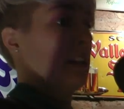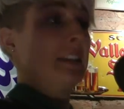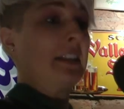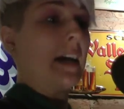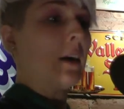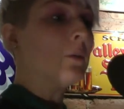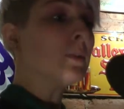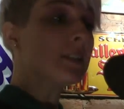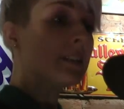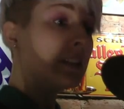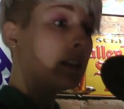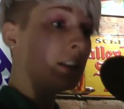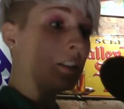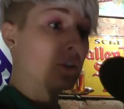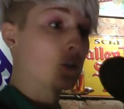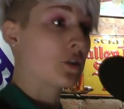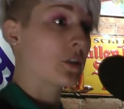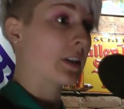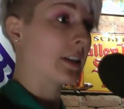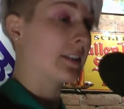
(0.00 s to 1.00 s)
that was an
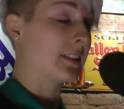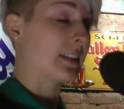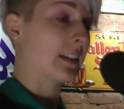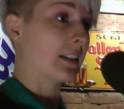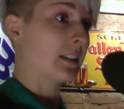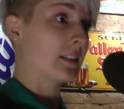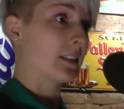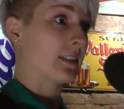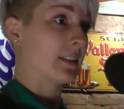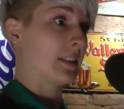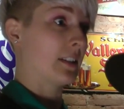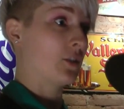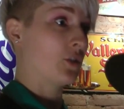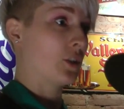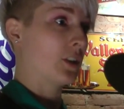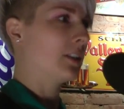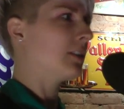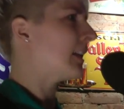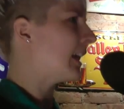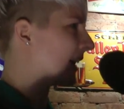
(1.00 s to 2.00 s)
interesting
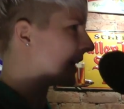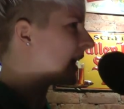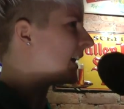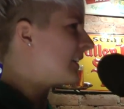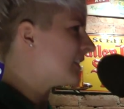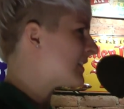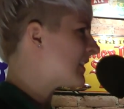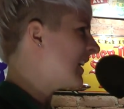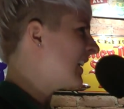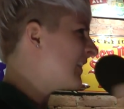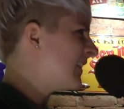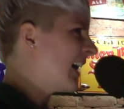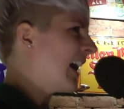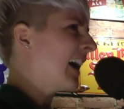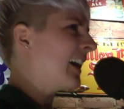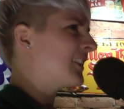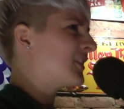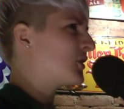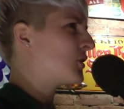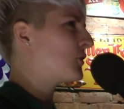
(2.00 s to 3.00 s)
decision. Like I said
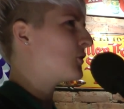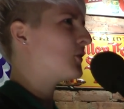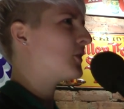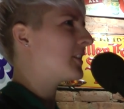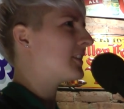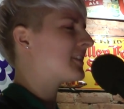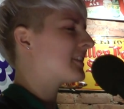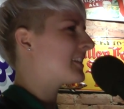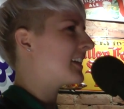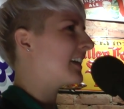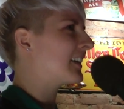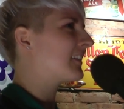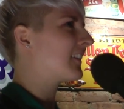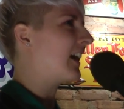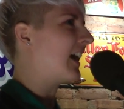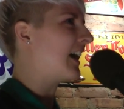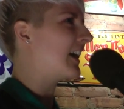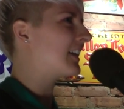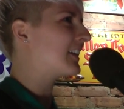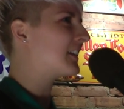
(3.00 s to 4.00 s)

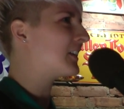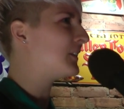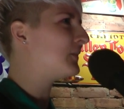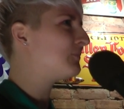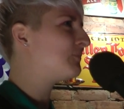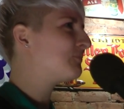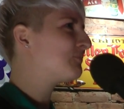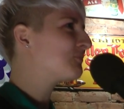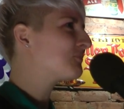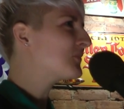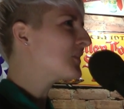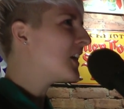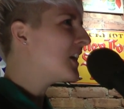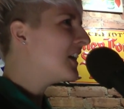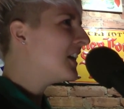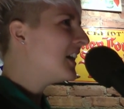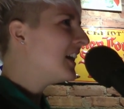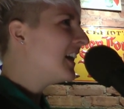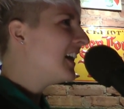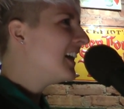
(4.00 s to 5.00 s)
that.
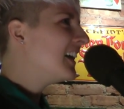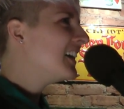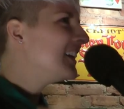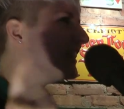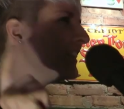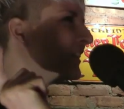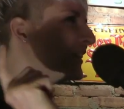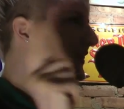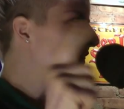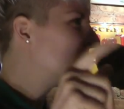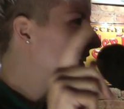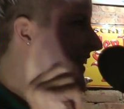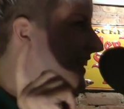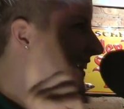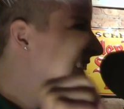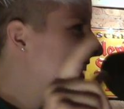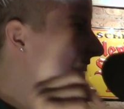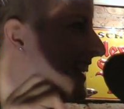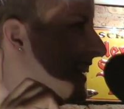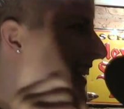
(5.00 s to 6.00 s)
you're
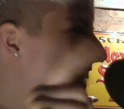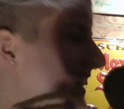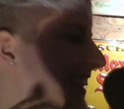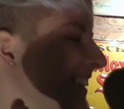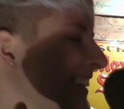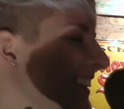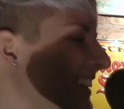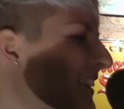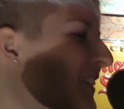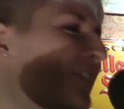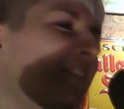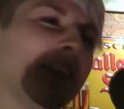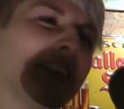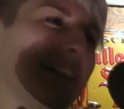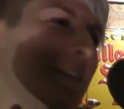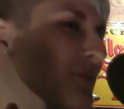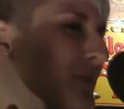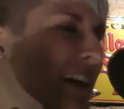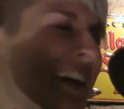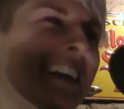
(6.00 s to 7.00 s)
really, you're
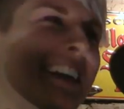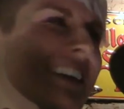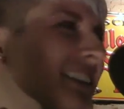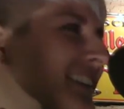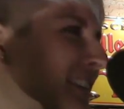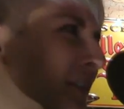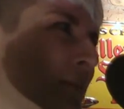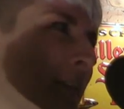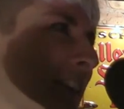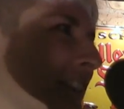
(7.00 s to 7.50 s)
really making some